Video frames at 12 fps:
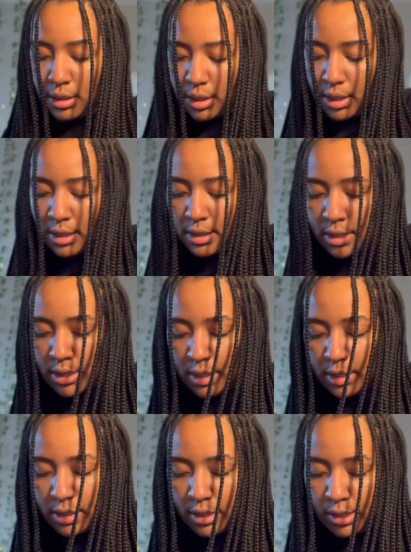And
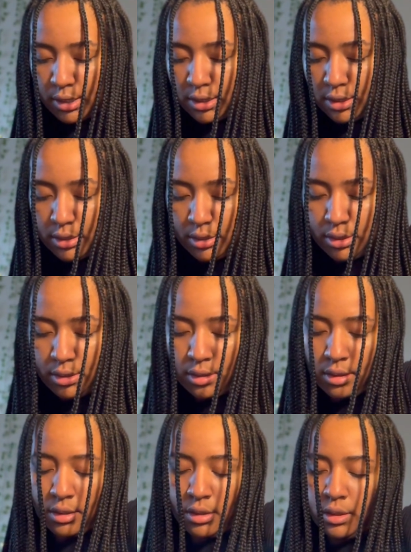then
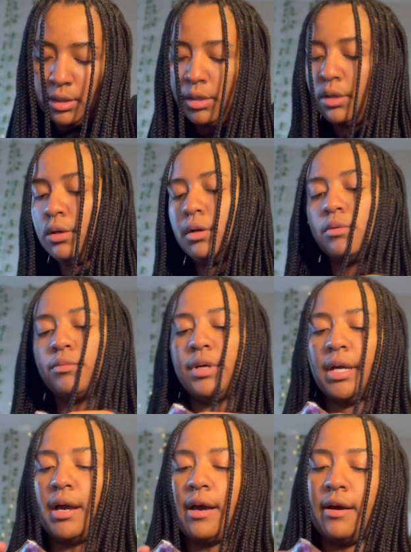we
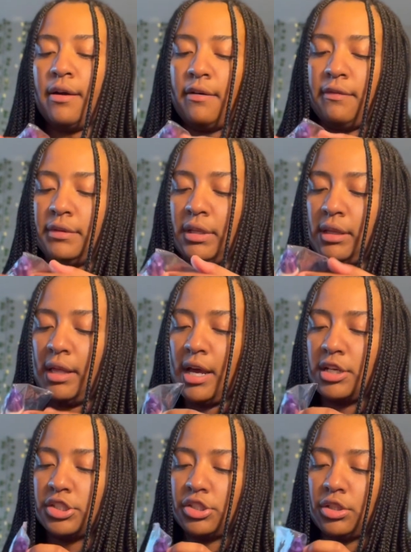have the
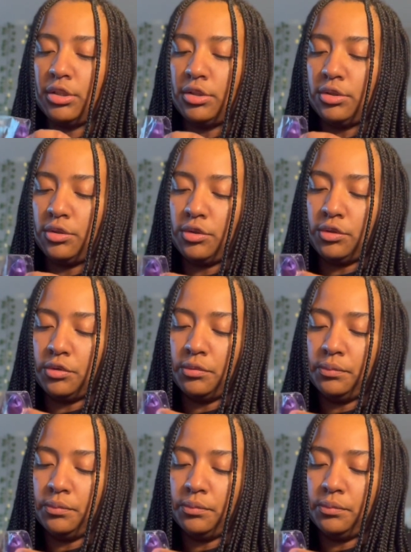lash glue.